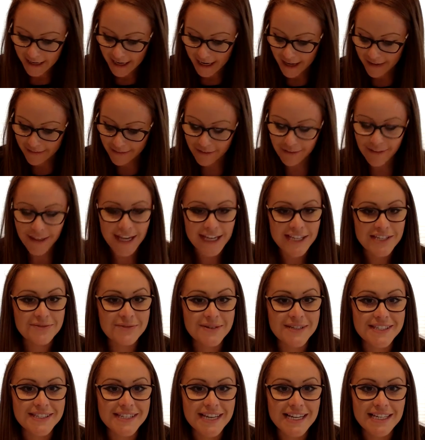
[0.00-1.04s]
And the last
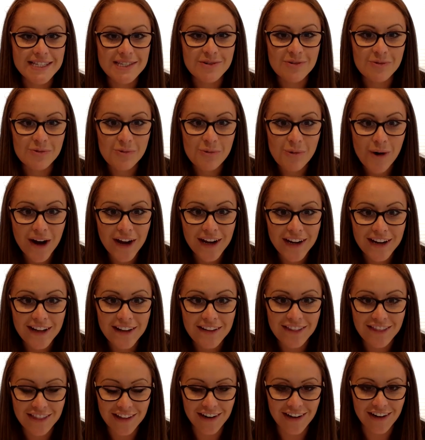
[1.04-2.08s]
one says
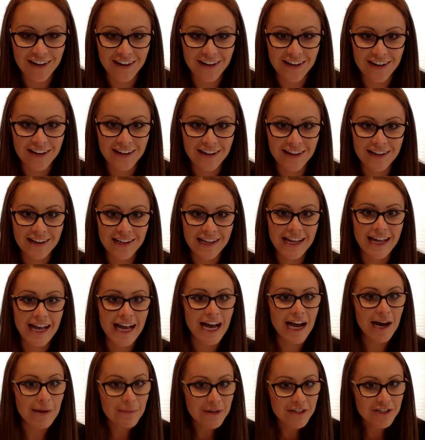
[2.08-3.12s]
1/3.
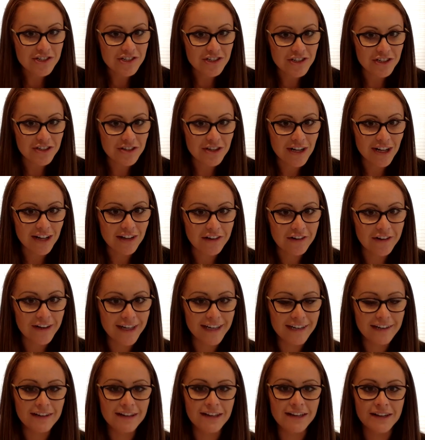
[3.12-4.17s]
How much should you color
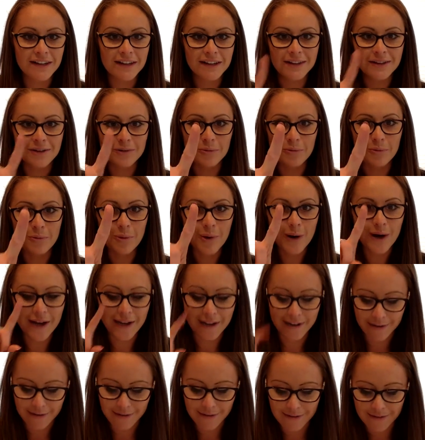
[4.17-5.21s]
in?
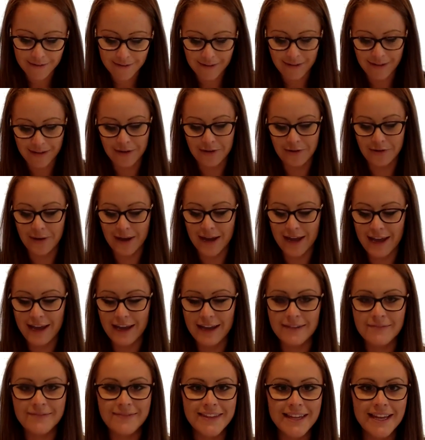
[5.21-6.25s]
1.
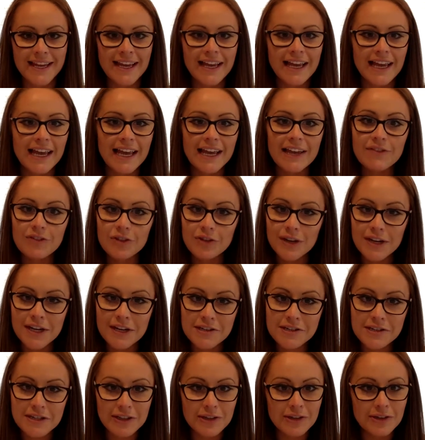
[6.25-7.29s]
Okay? If you need
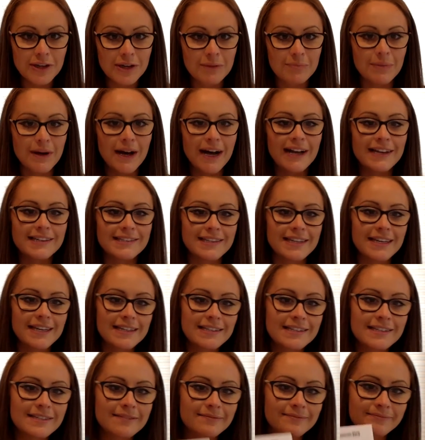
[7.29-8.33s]
to, you can pause
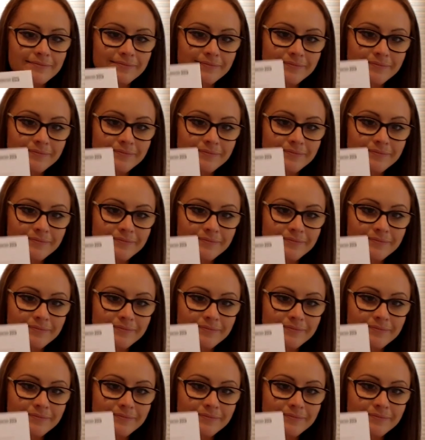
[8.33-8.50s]
this.